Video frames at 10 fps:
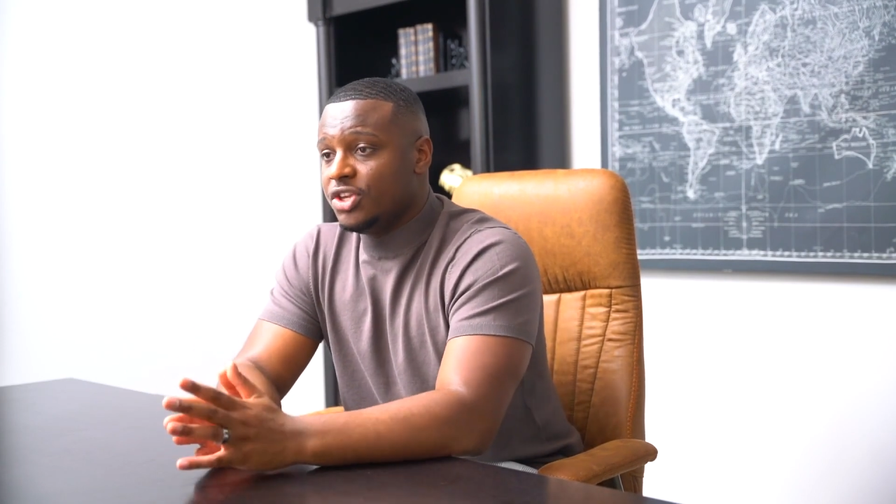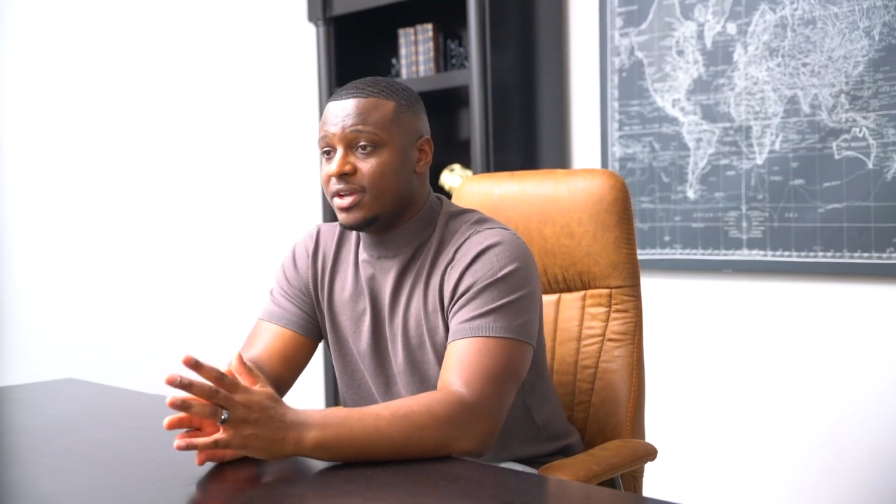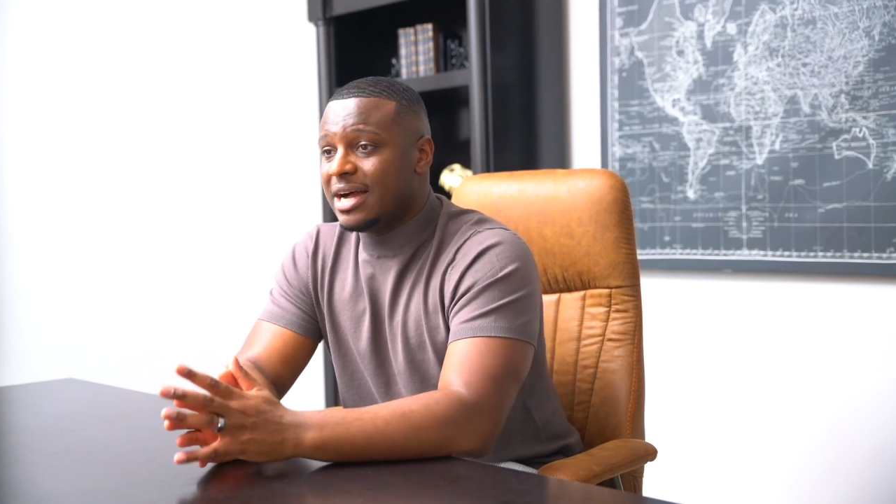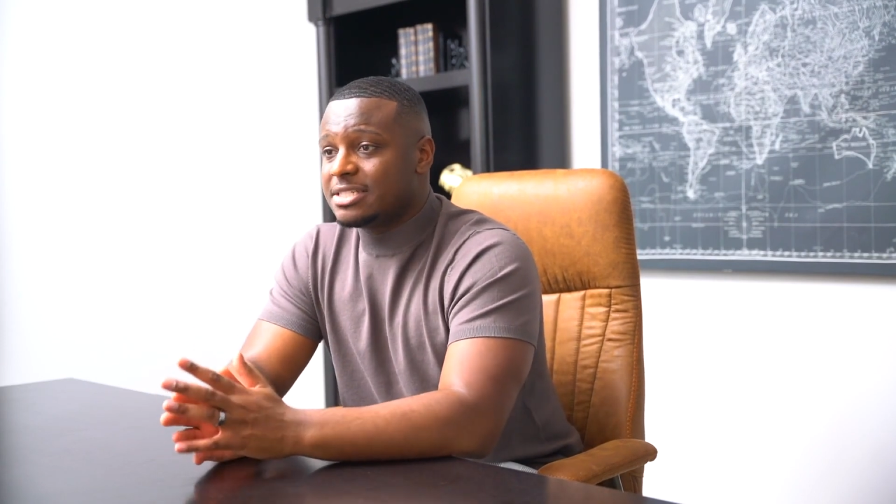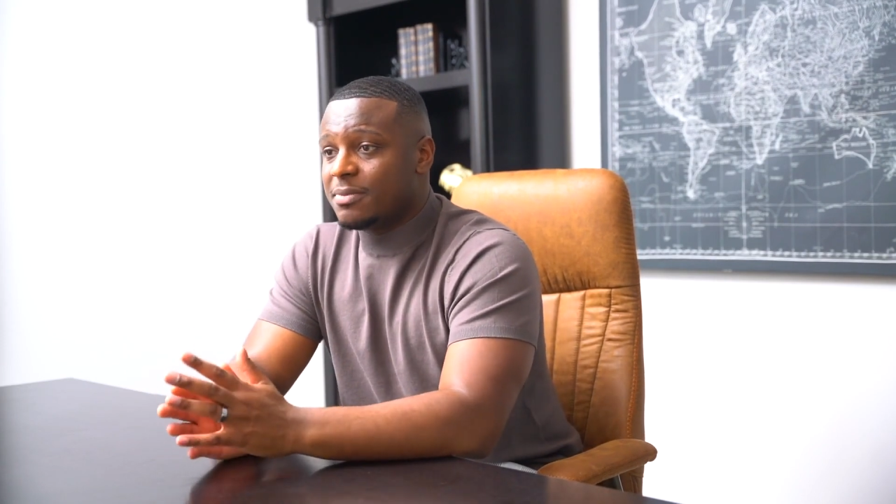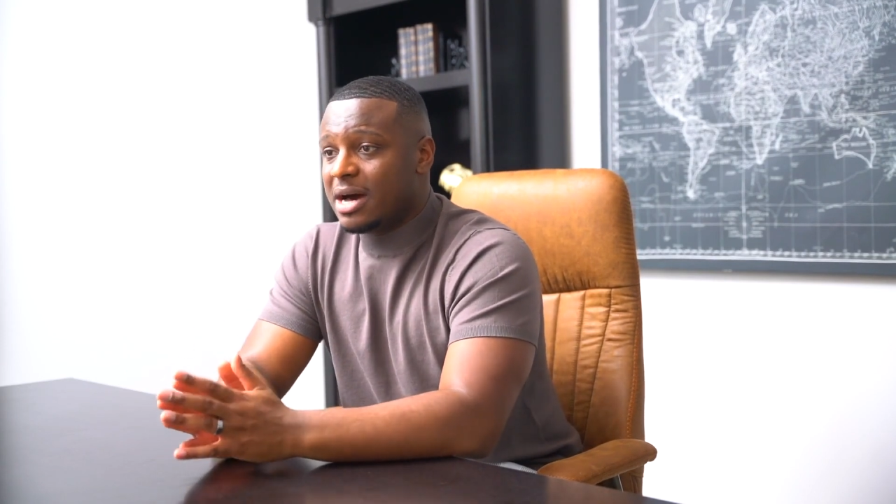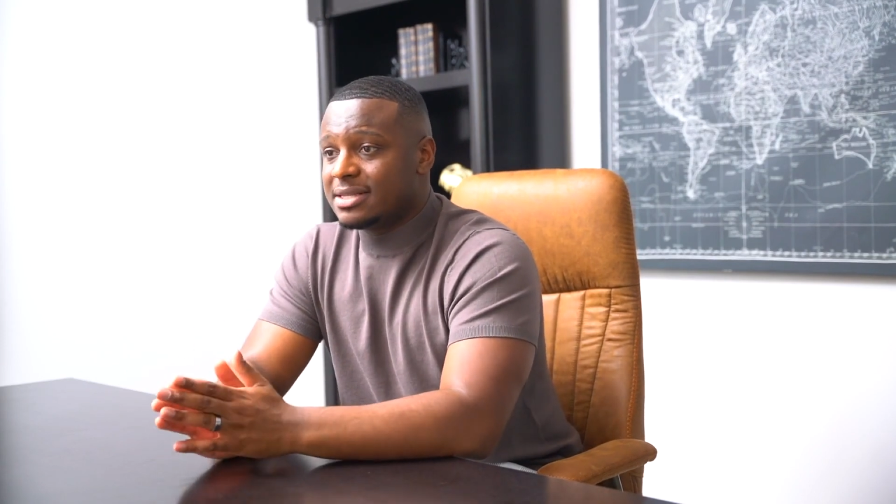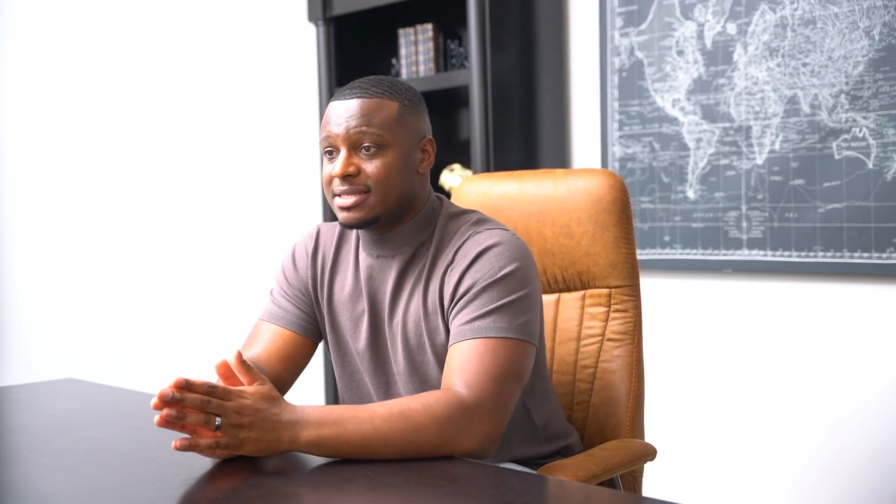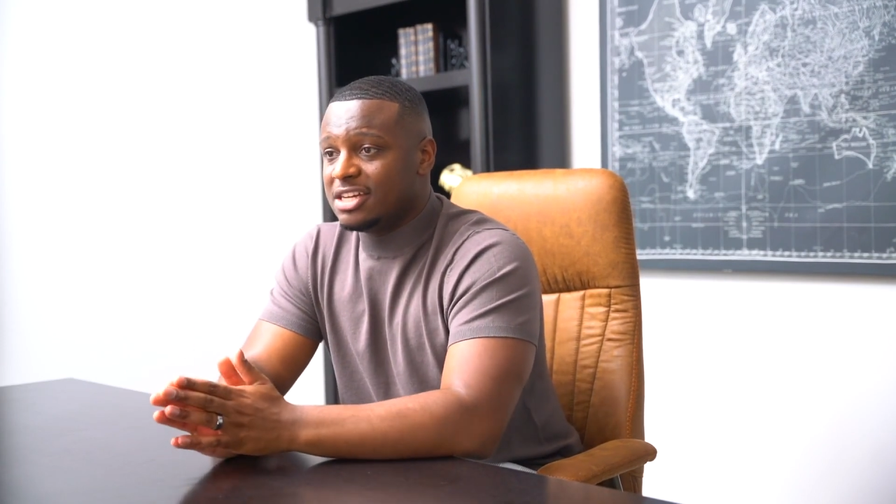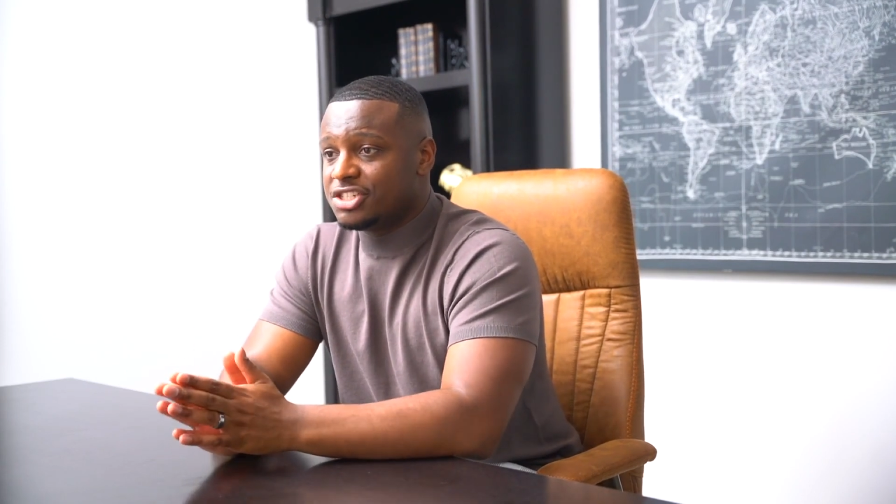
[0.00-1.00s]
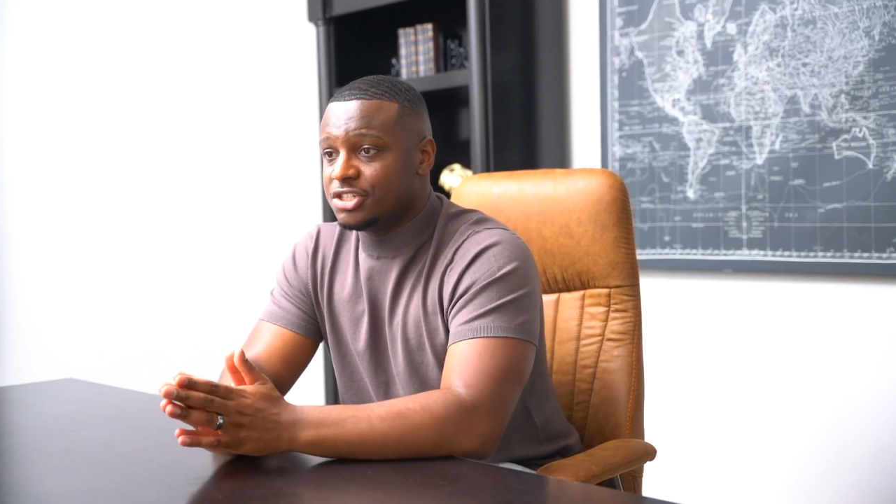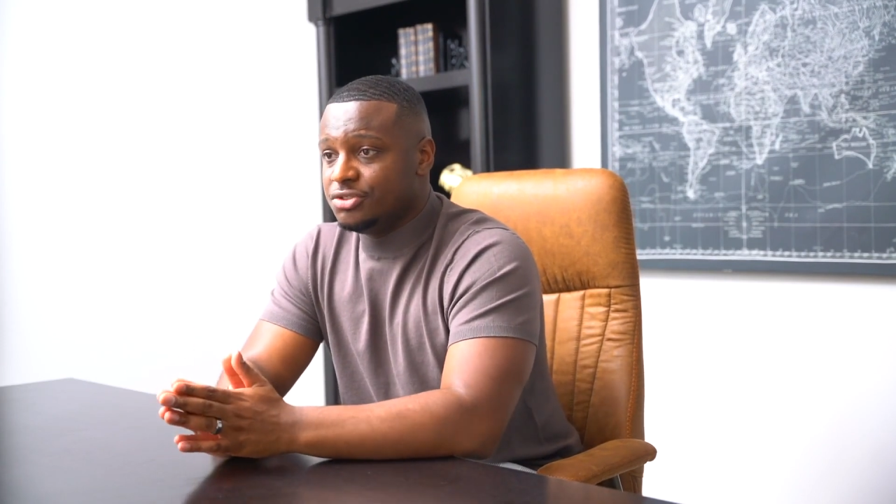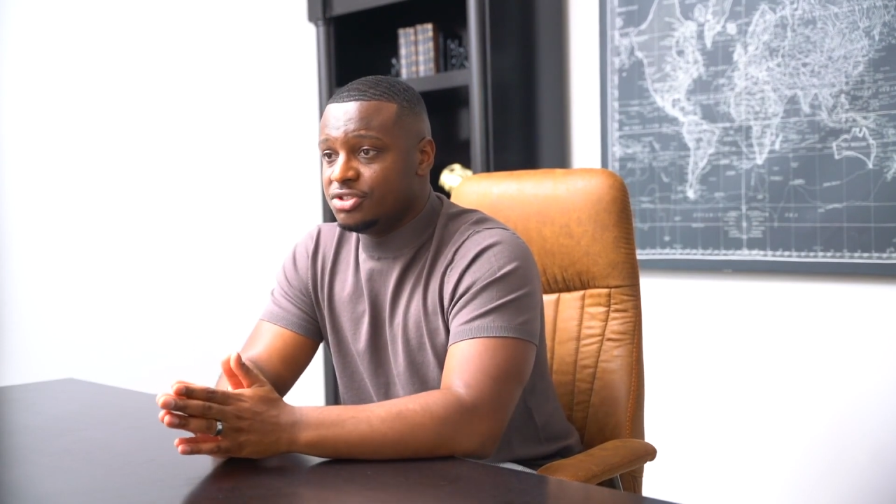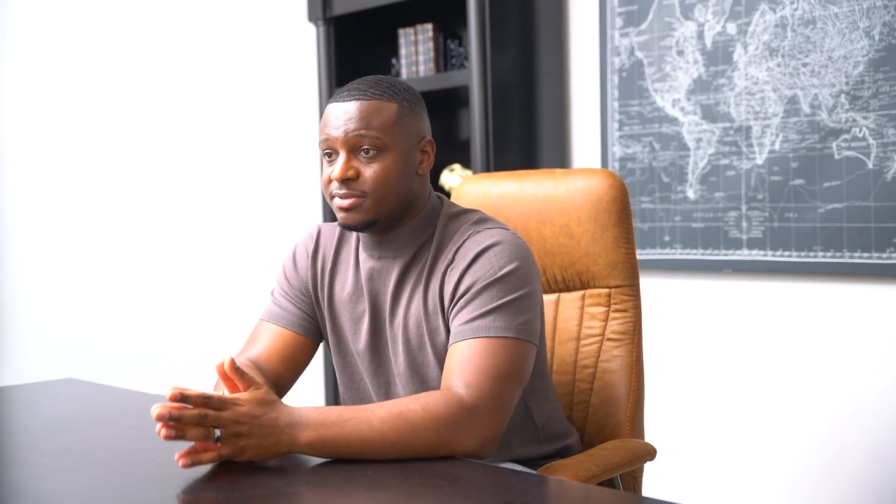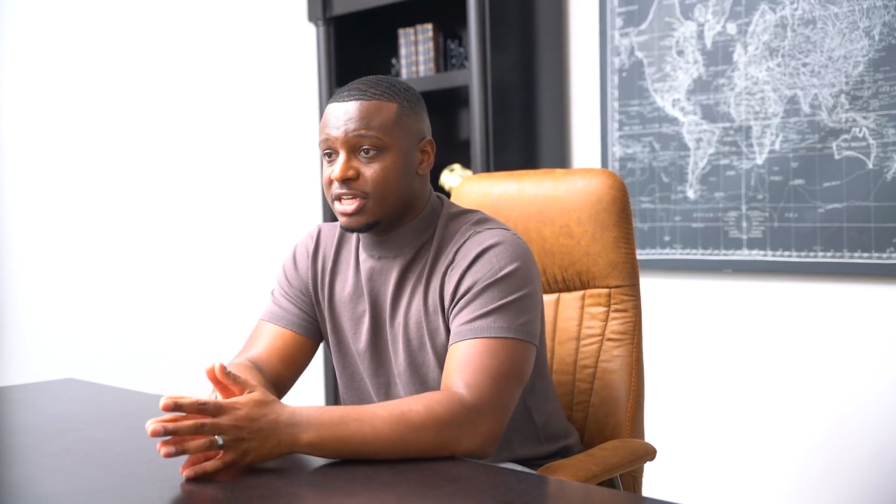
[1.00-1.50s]
guys monetize your
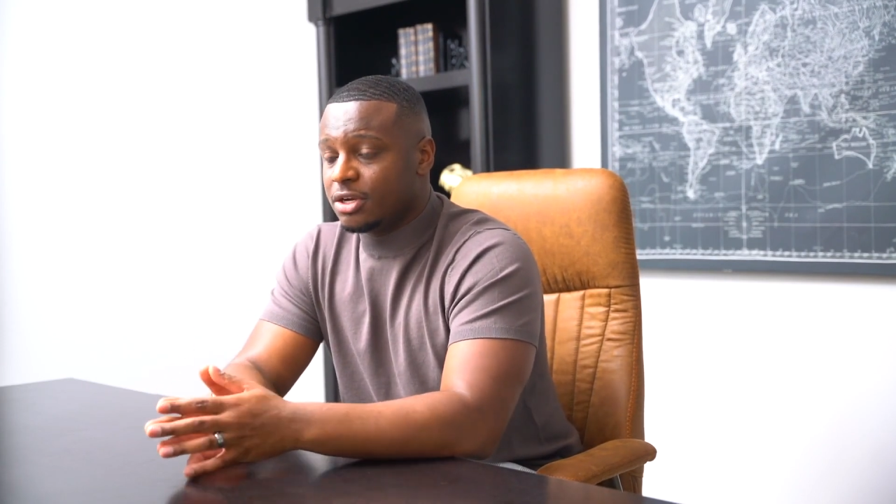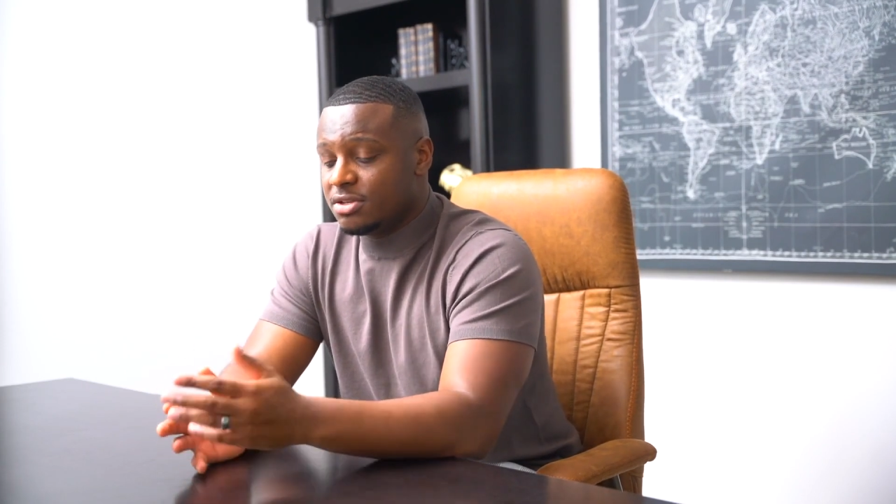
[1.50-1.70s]
YouTube channel,